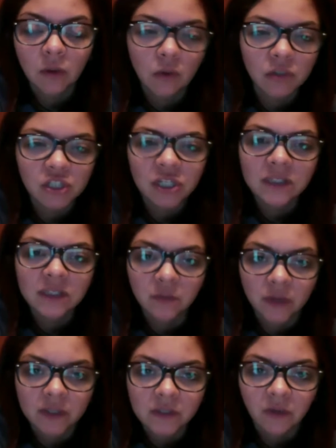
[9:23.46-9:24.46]
she does a
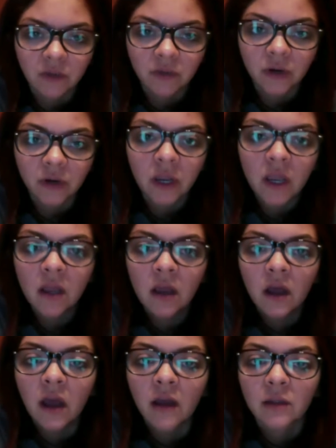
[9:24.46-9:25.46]
voiceover.
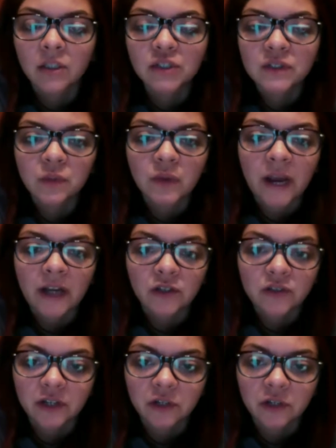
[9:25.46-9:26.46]
She's the writer,
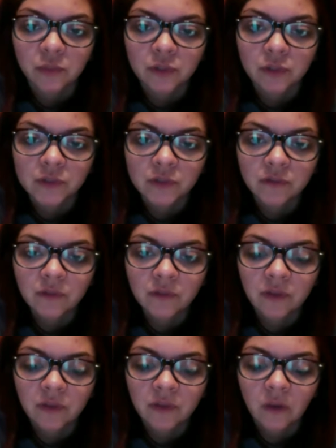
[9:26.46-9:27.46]
director, and producer of the
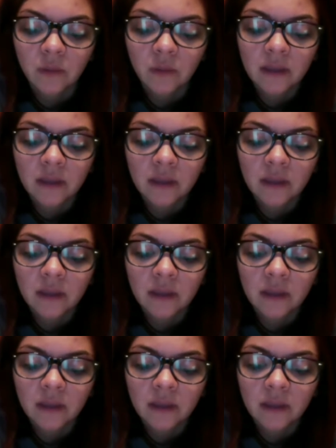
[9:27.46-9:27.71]
film,